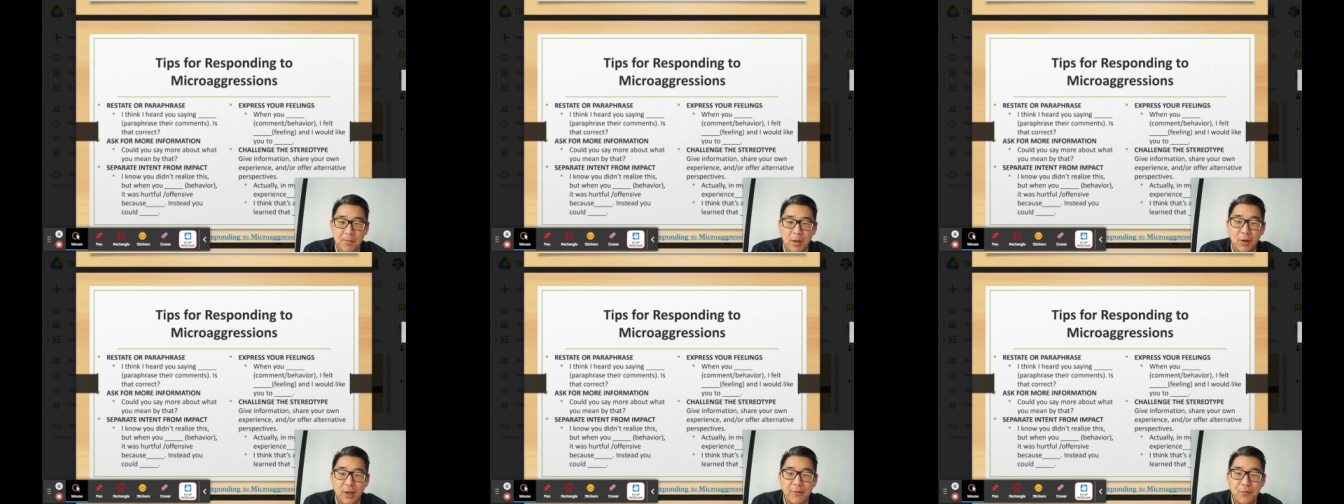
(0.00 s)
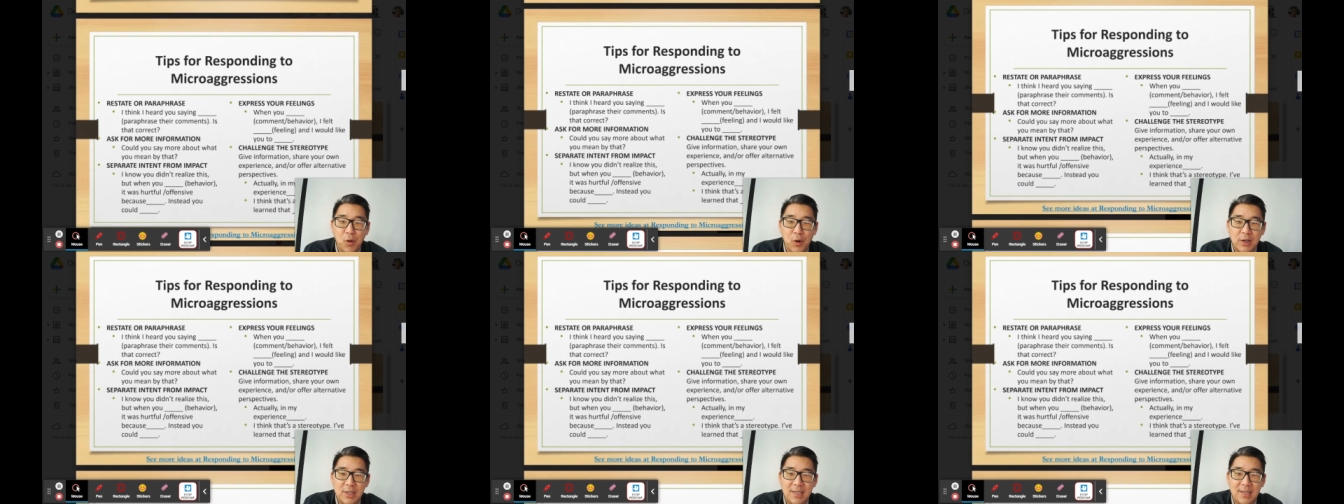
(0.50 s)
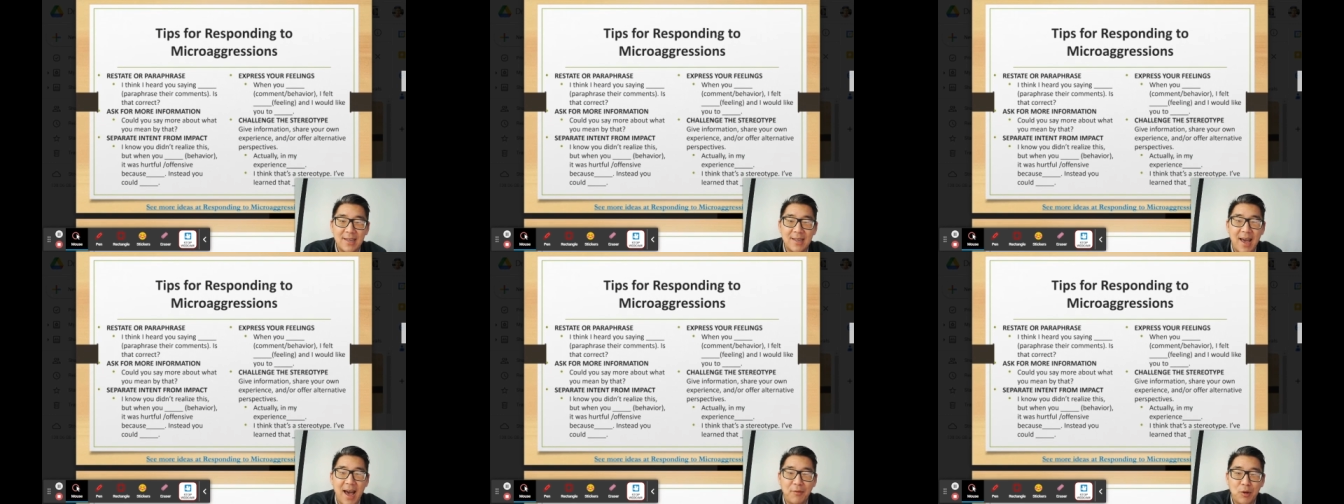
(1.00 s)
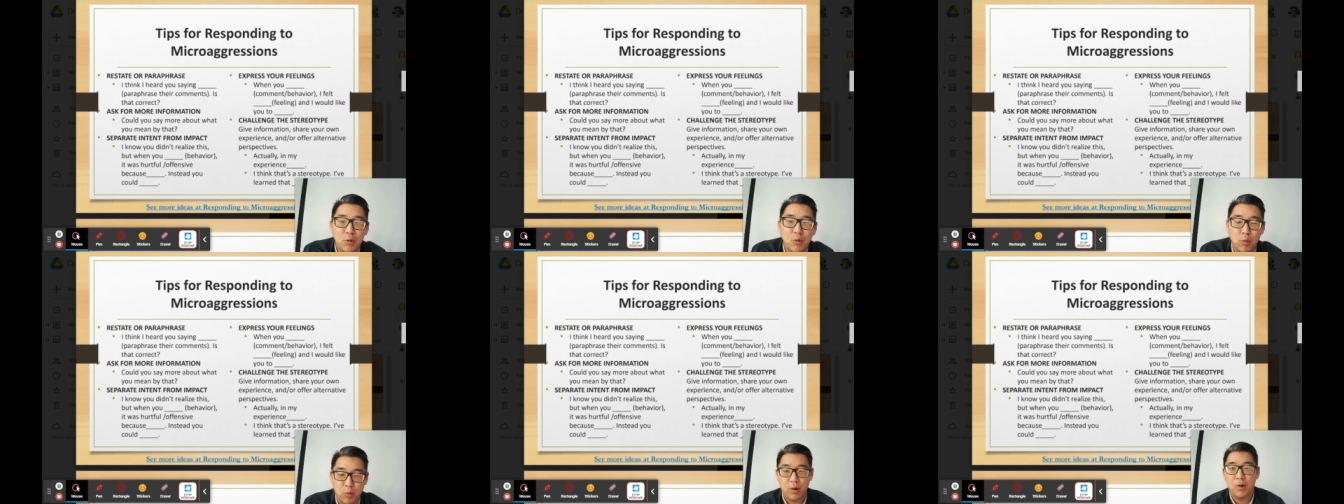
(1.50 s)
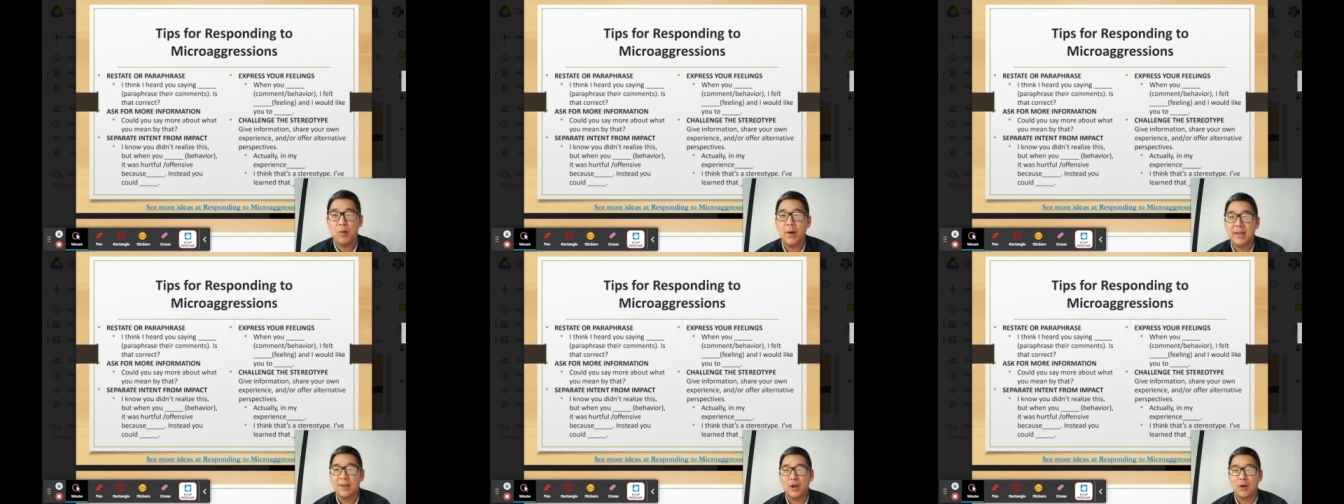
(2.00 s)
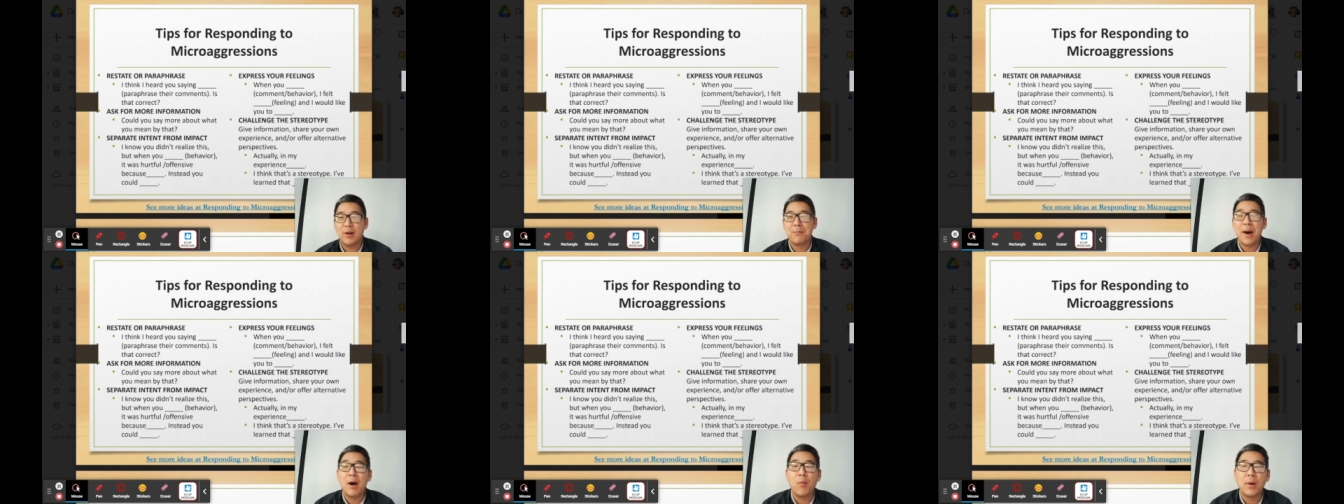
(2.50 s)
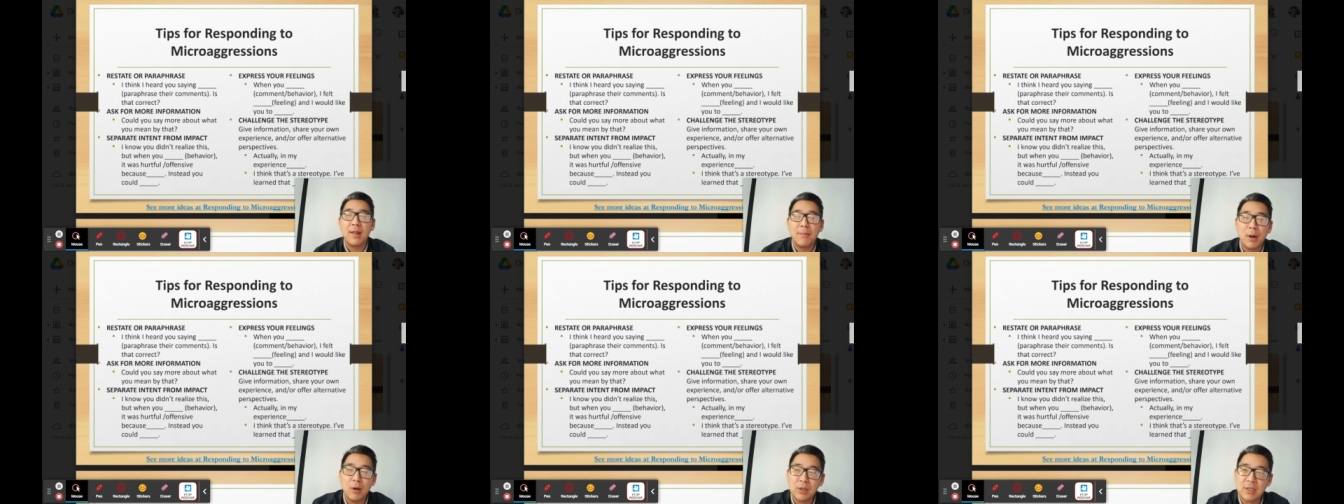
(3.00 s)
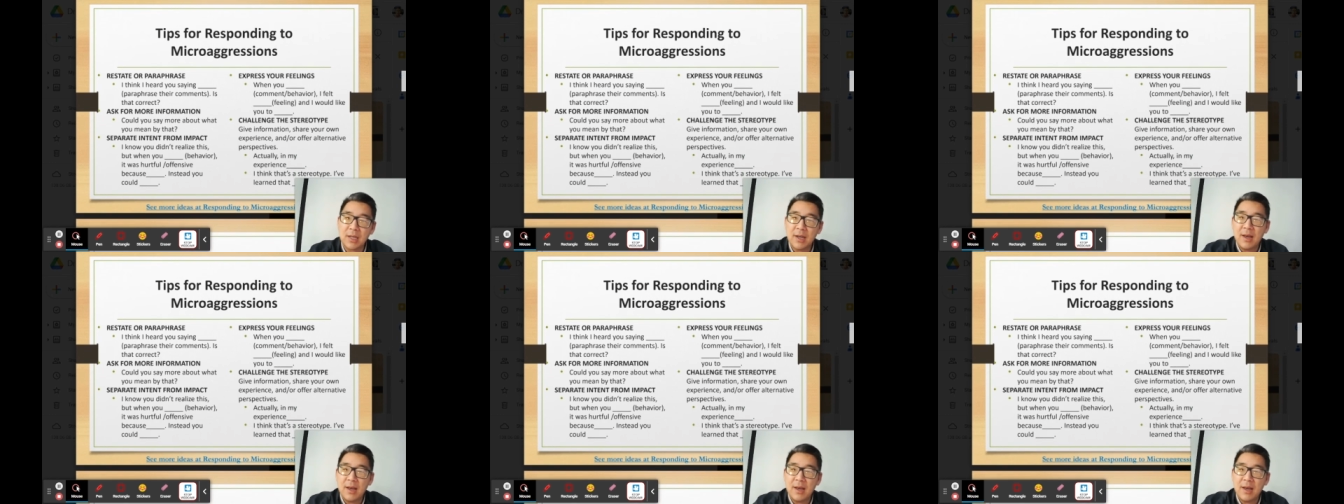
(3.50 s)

Looking forward to having you grow and learn about one of the most